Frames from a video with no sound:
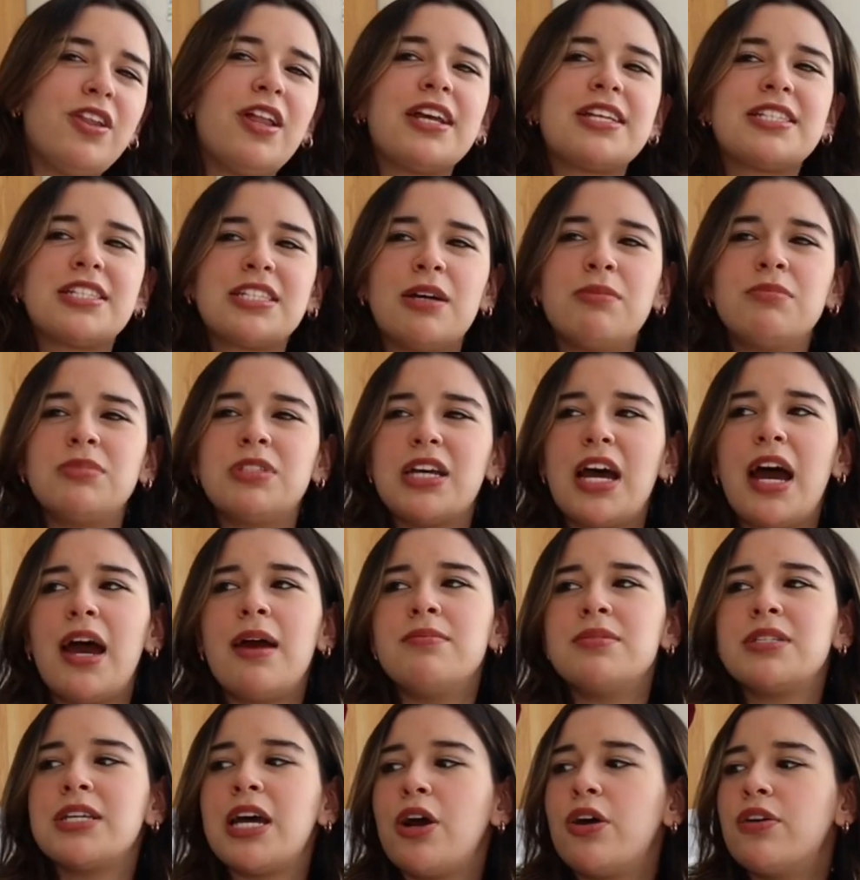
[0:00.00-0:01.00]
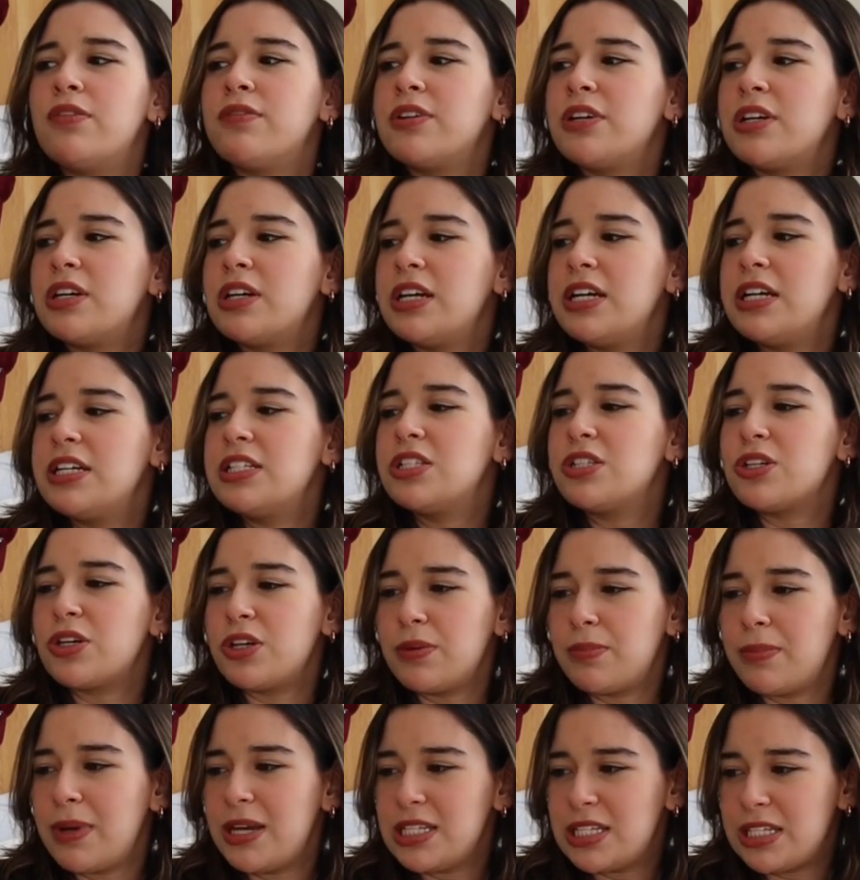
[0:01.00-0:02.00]
like sometimes I
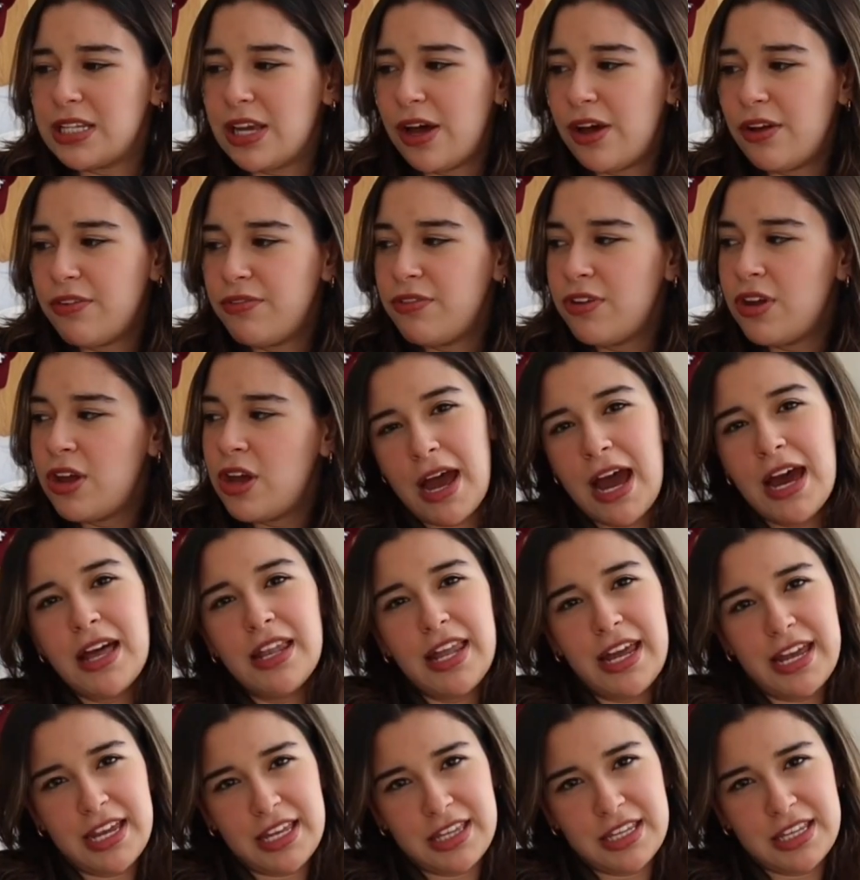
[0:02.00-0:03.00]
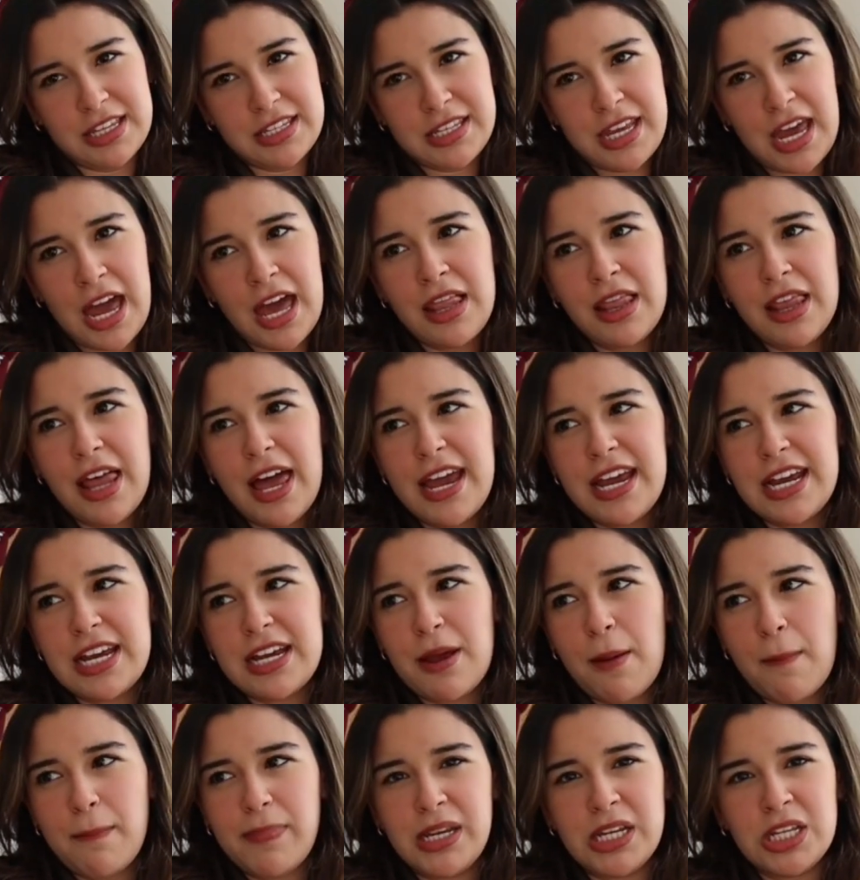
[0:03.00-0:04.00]
overexert myself. I like this. I
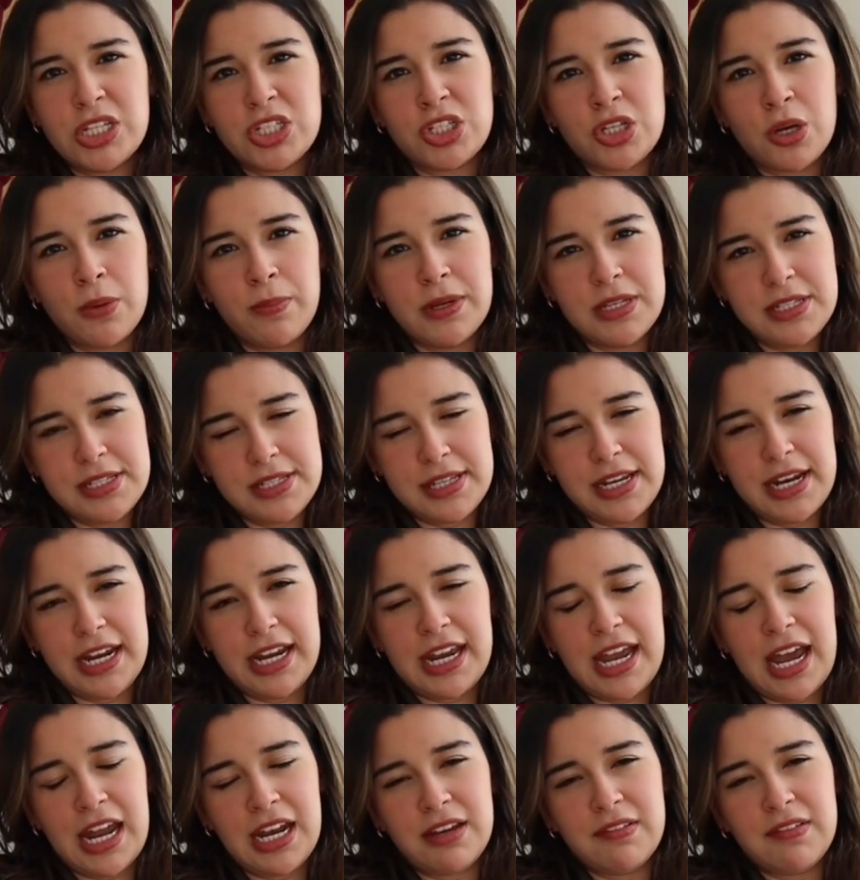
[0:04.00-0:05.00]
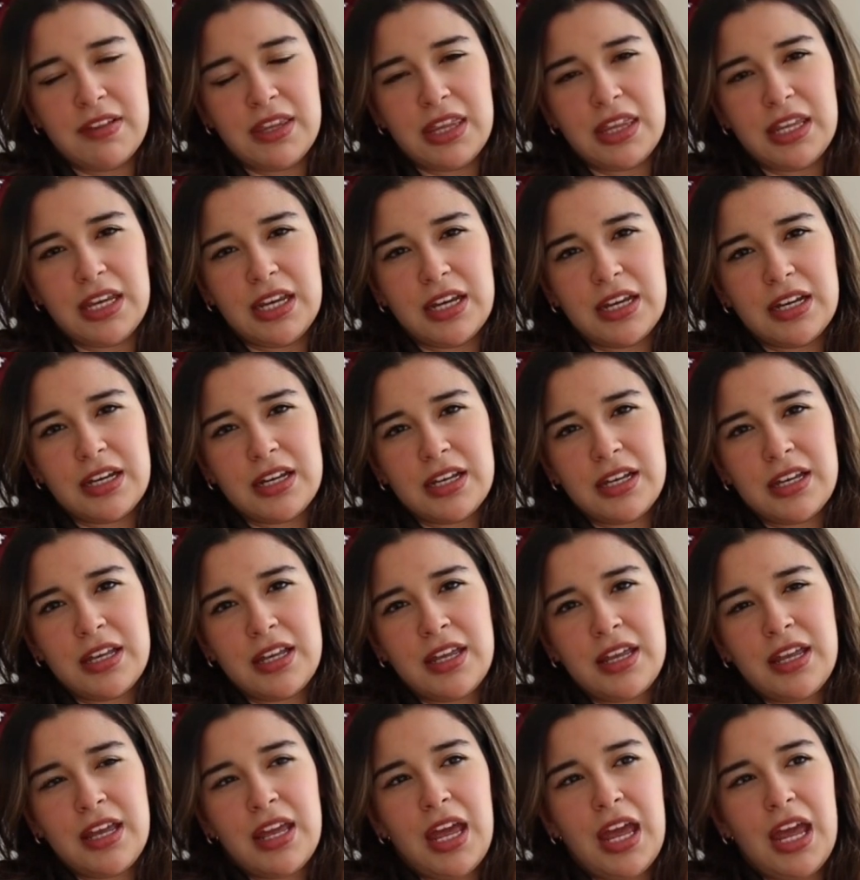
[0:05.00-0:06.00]
like being so busy that I can't even think.
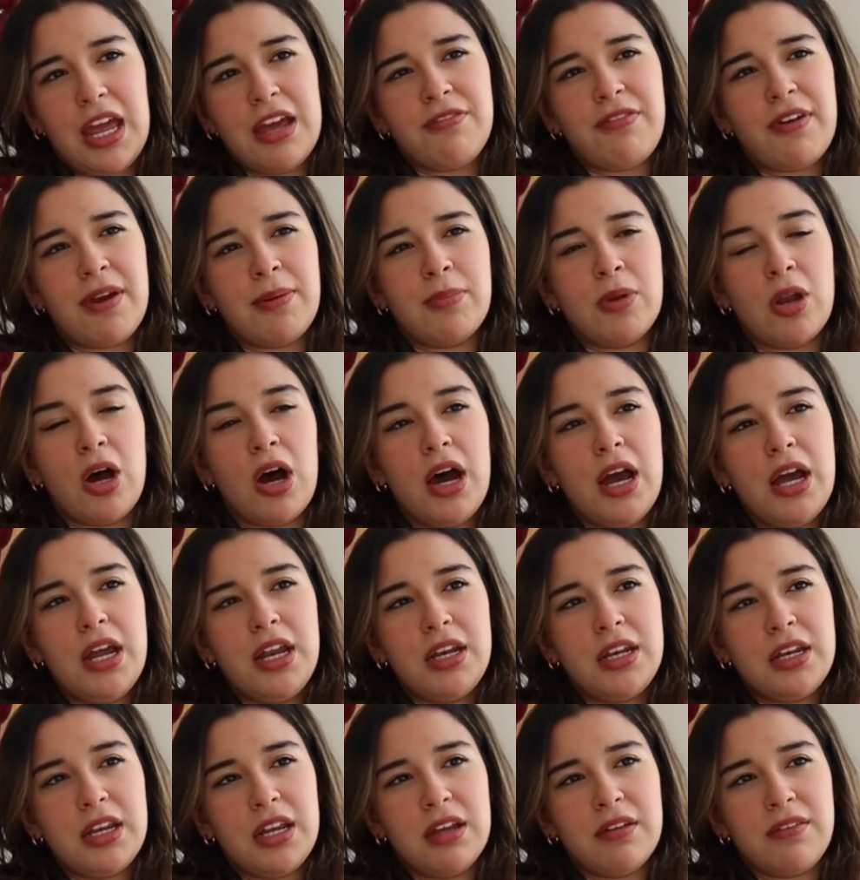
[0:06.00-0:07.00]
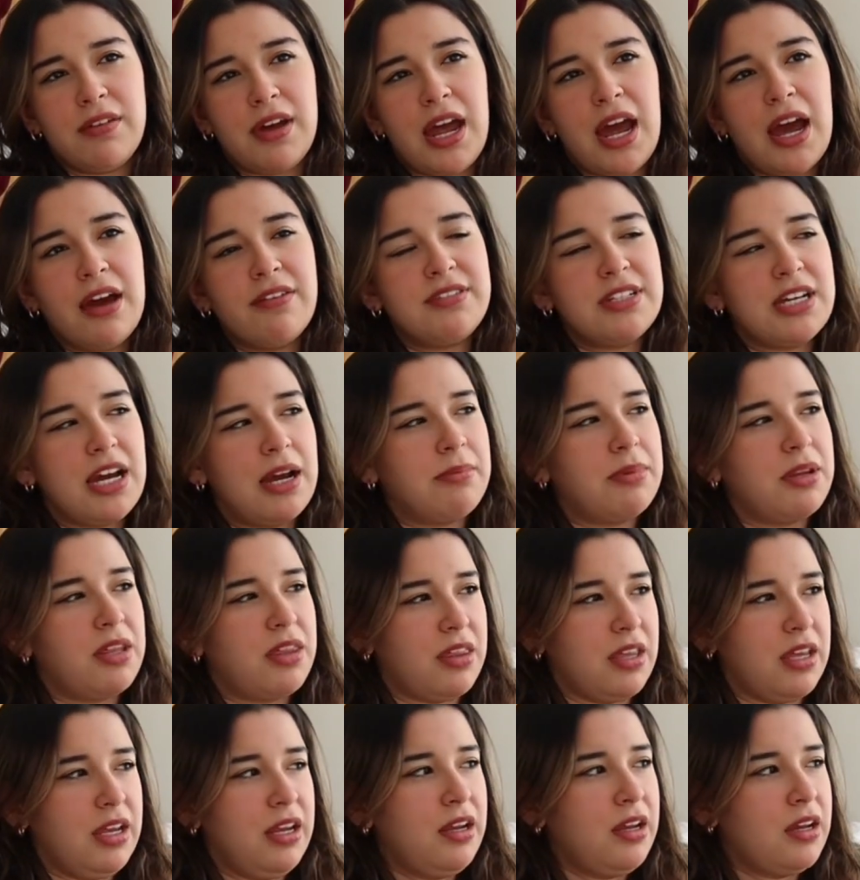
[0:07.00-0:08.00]
If I'm not, if I have time to
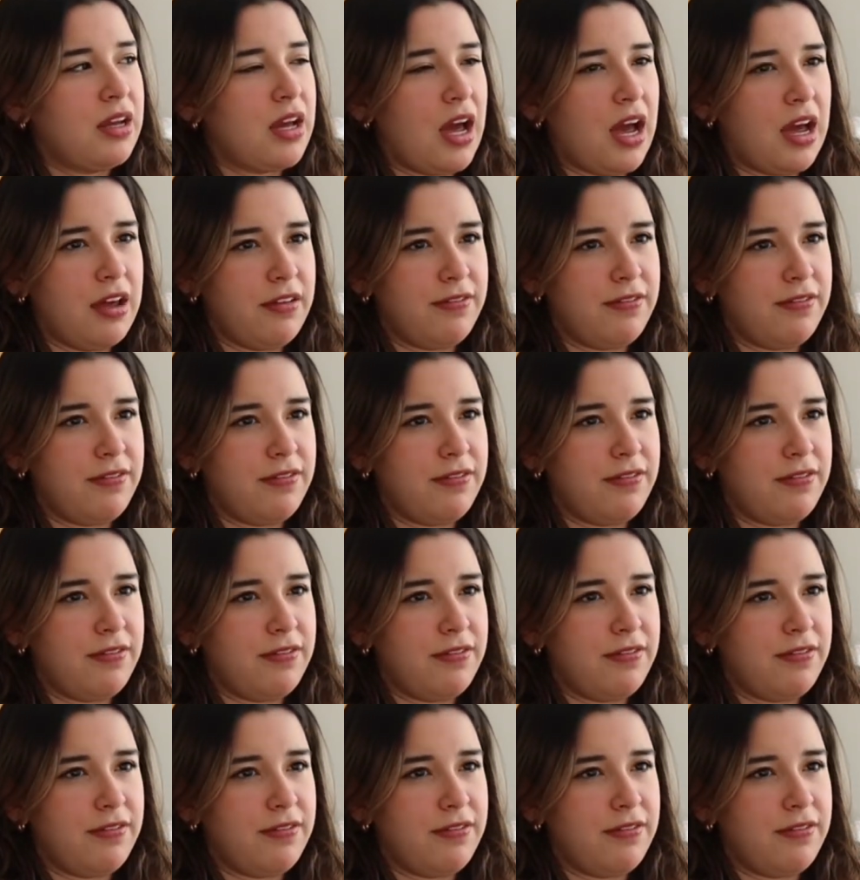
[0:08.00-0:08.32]
think, I